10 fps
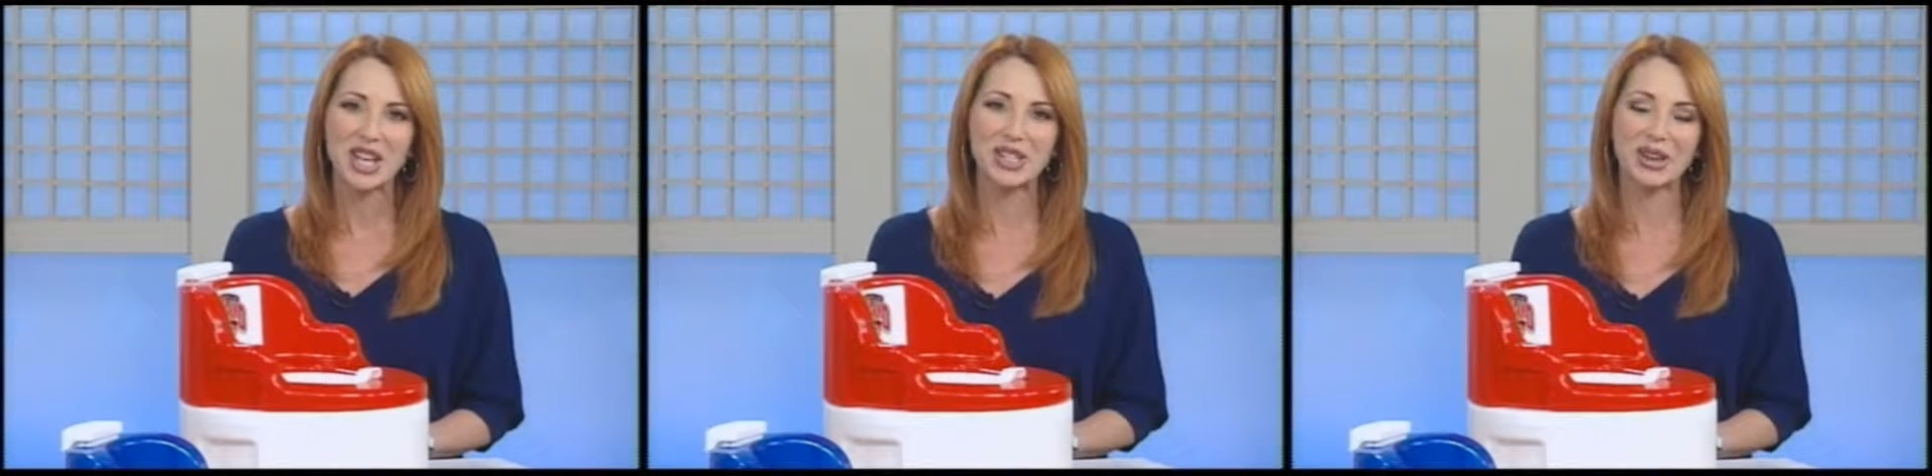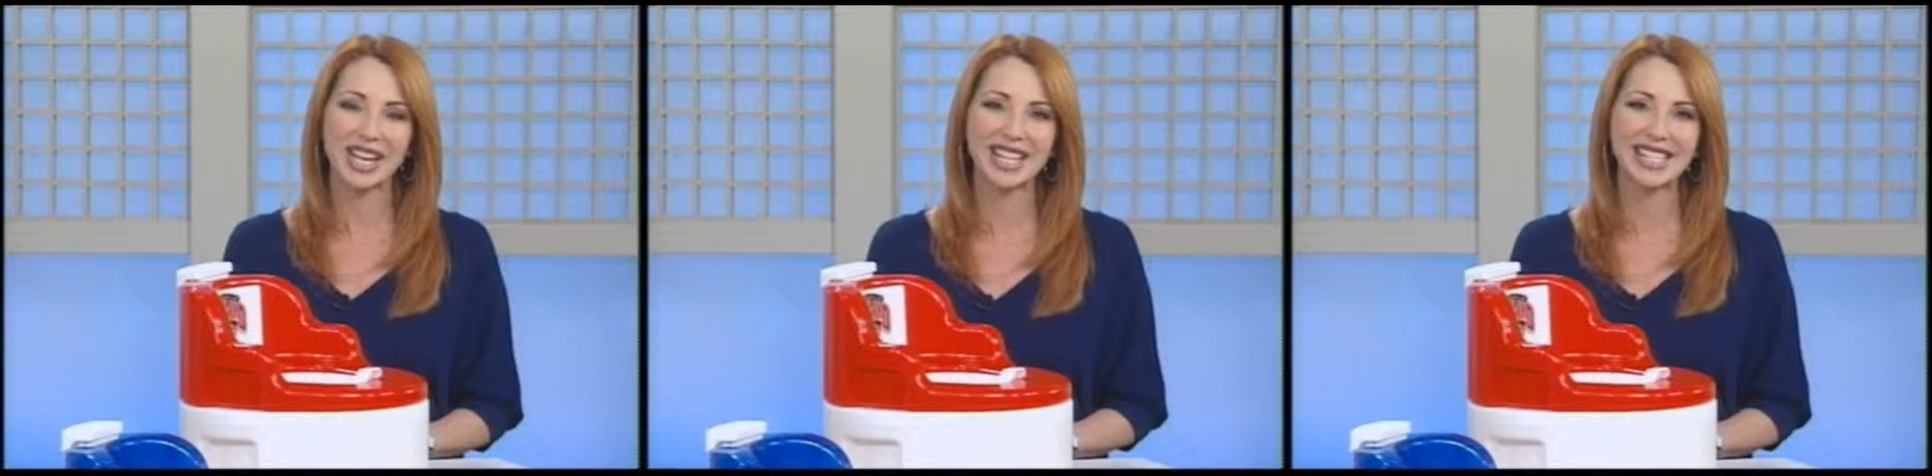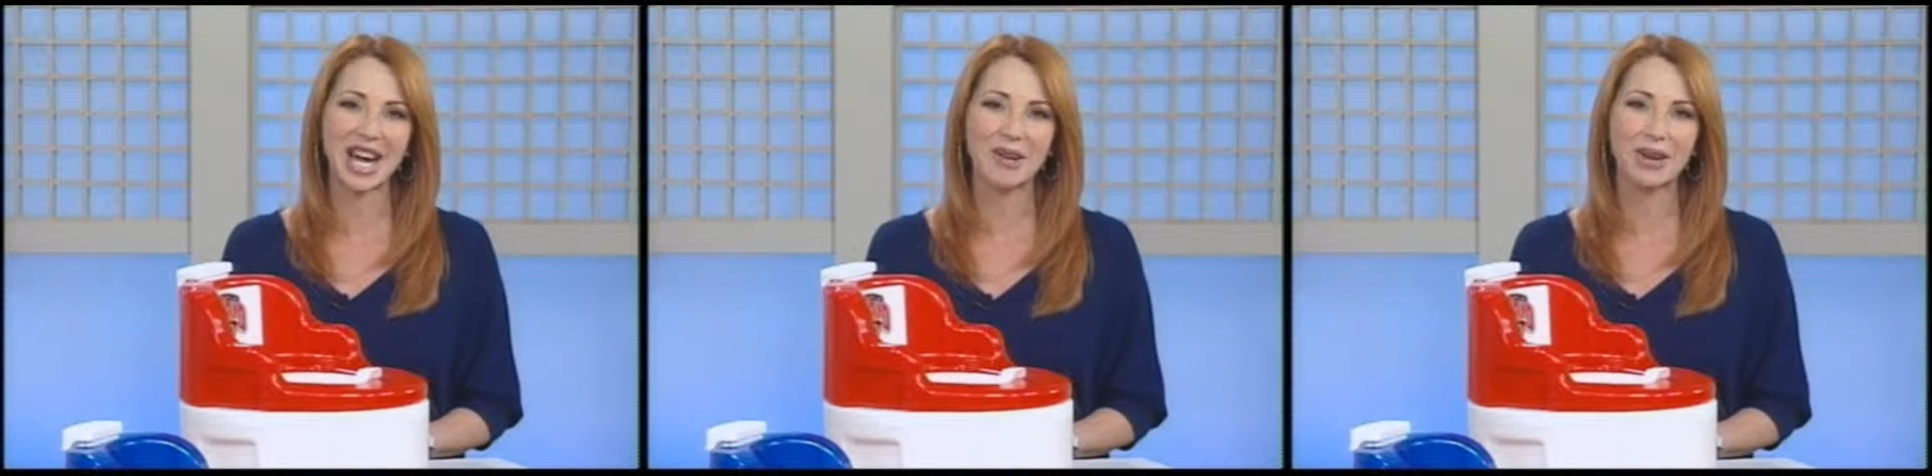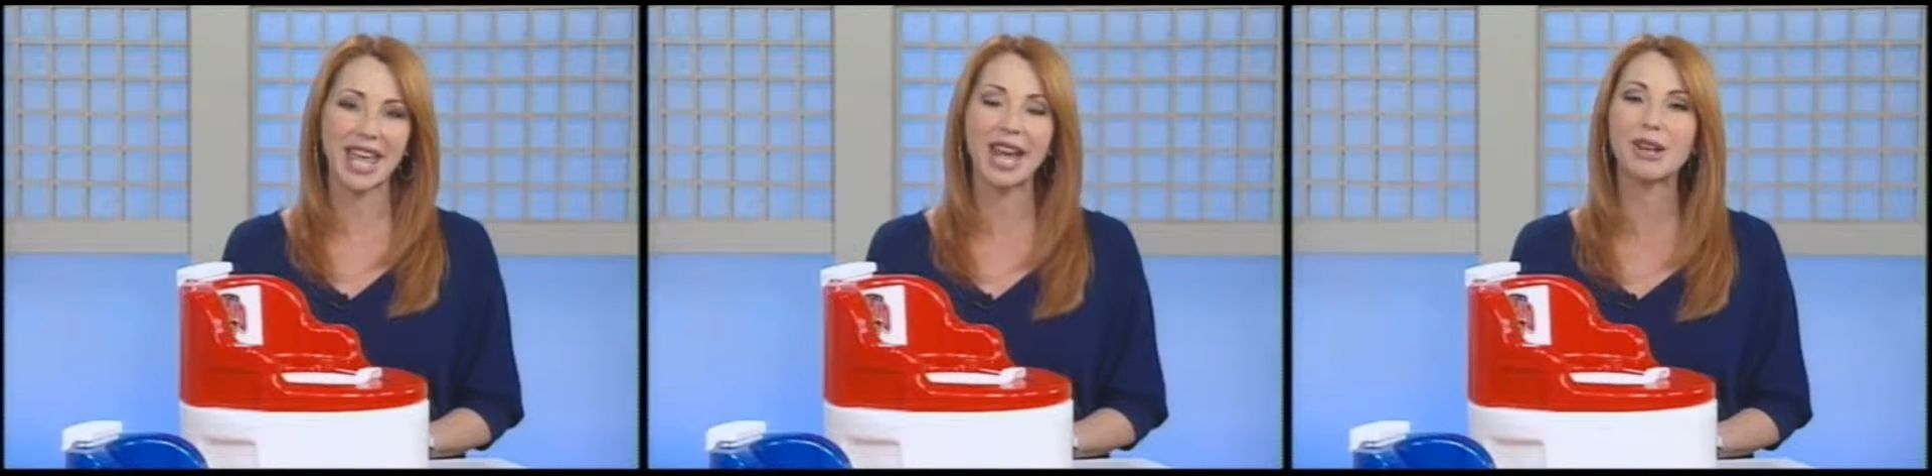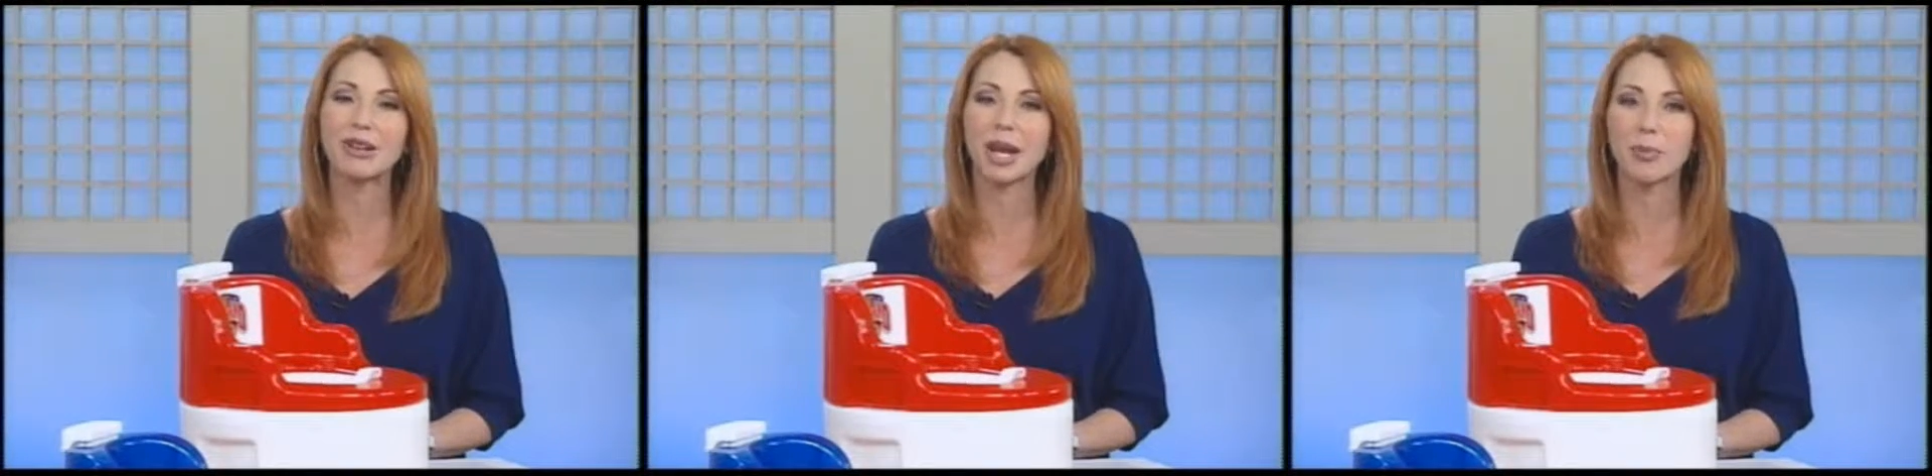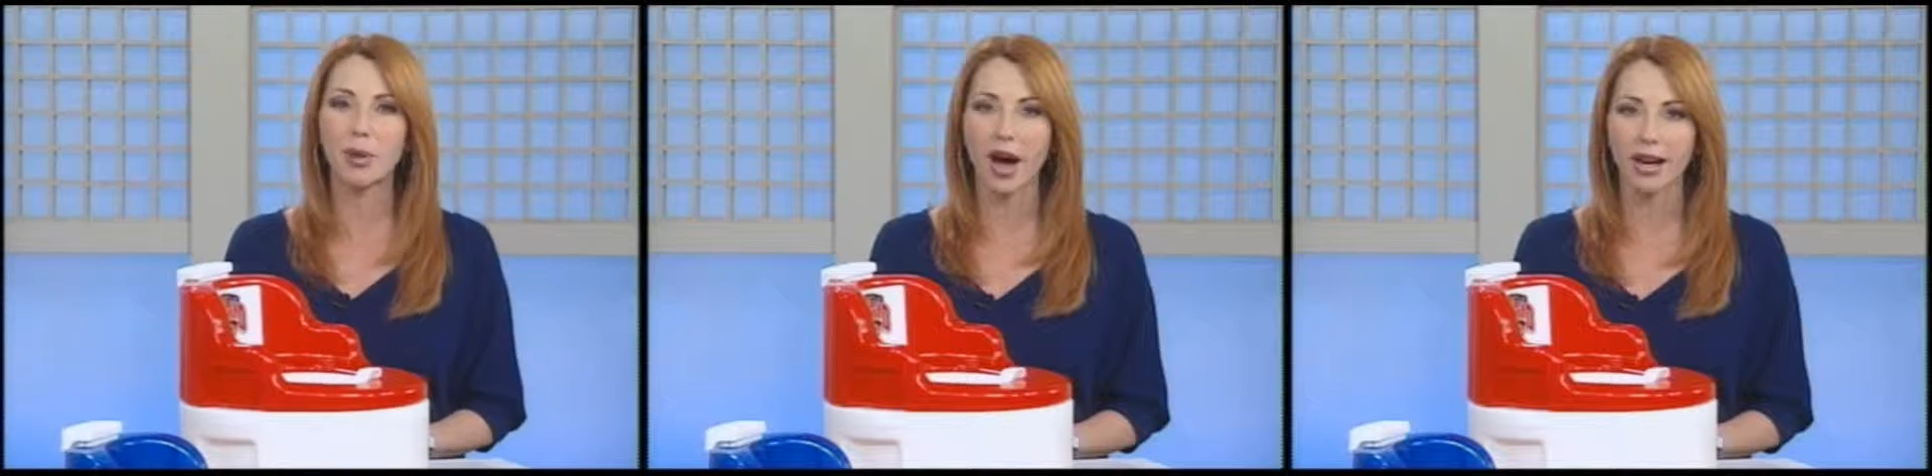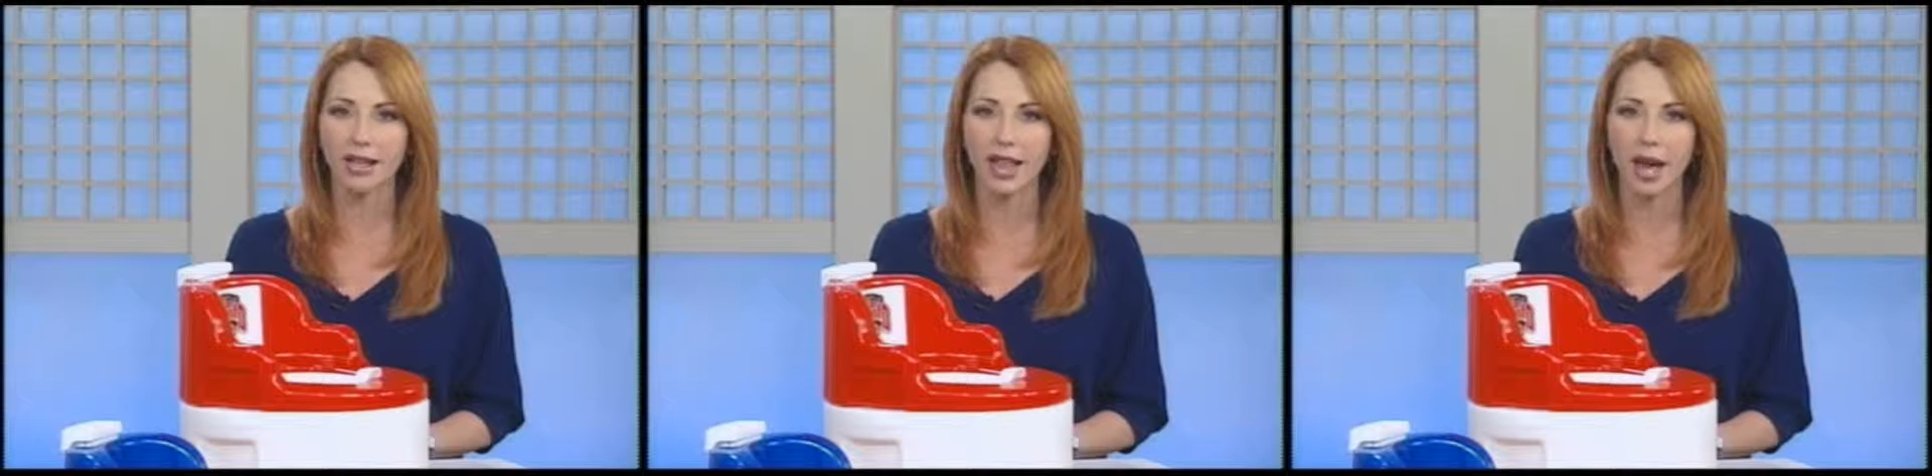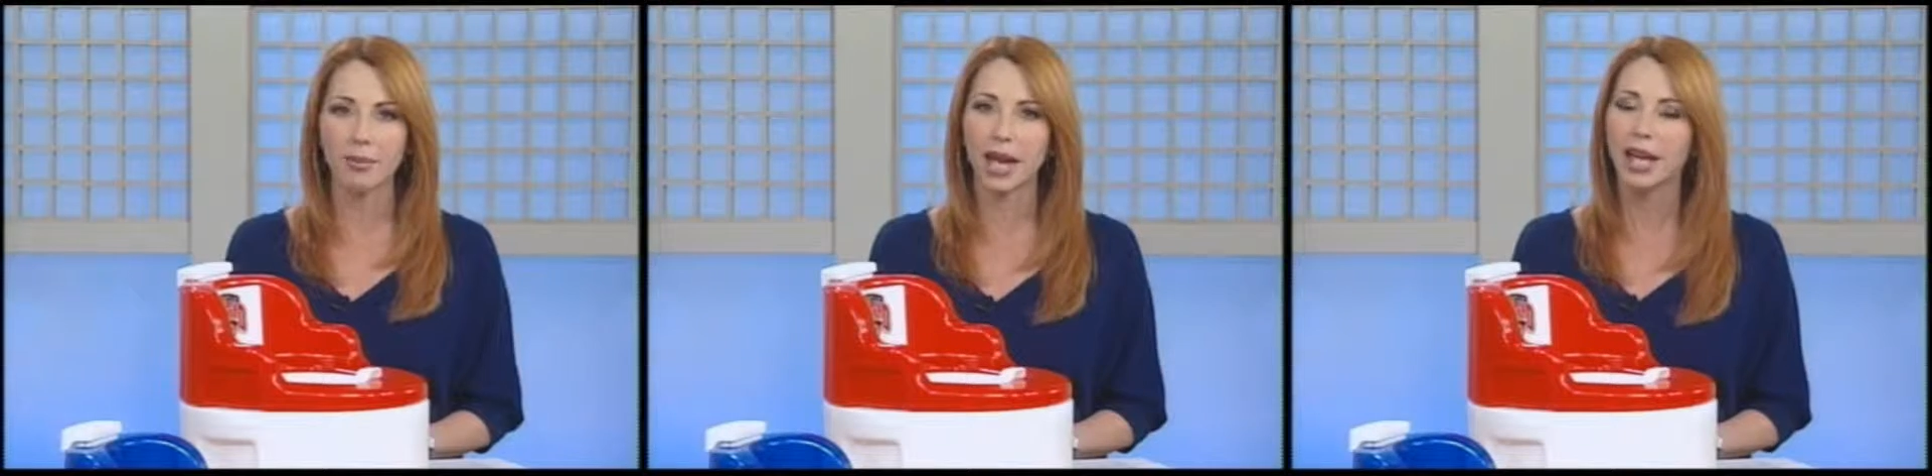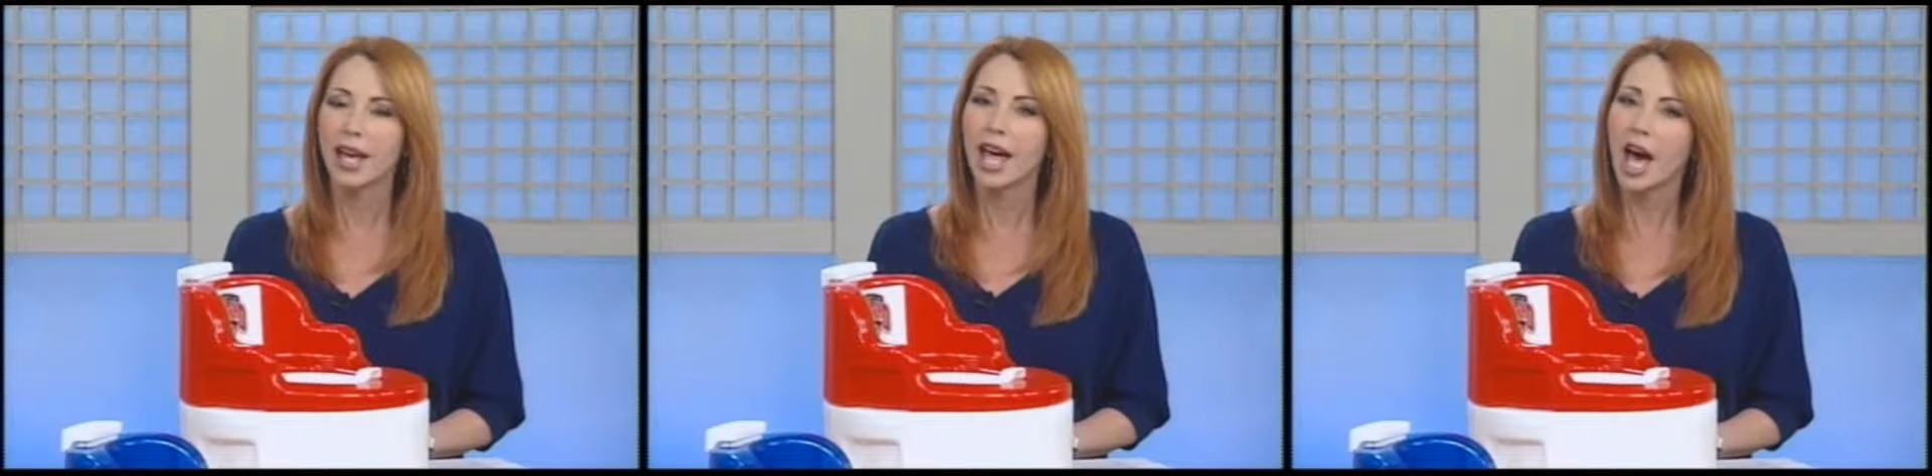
Joining us now with a unique product that may